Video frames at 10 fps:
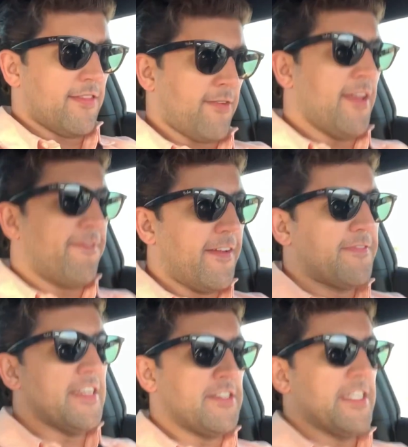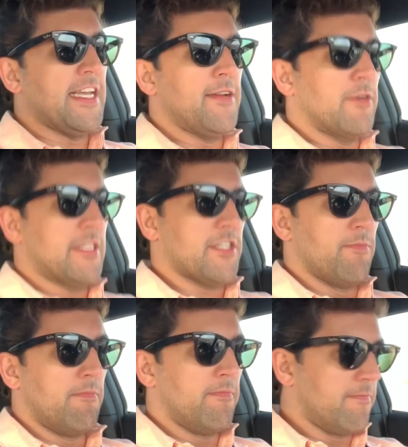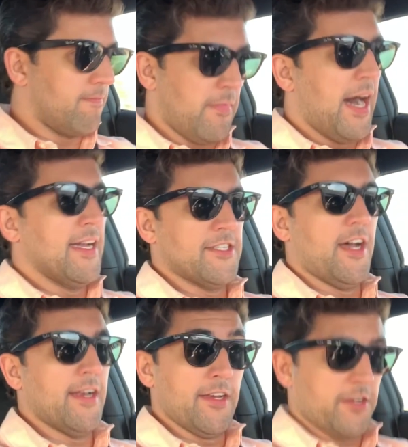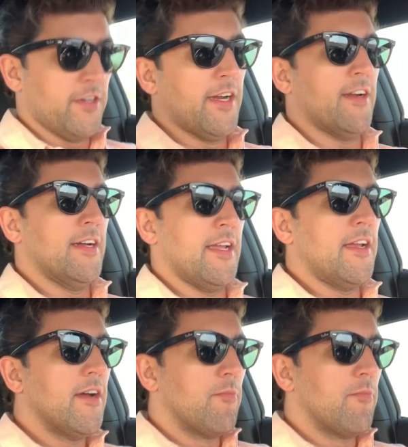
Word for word: 350Z with some mods on it, clearly,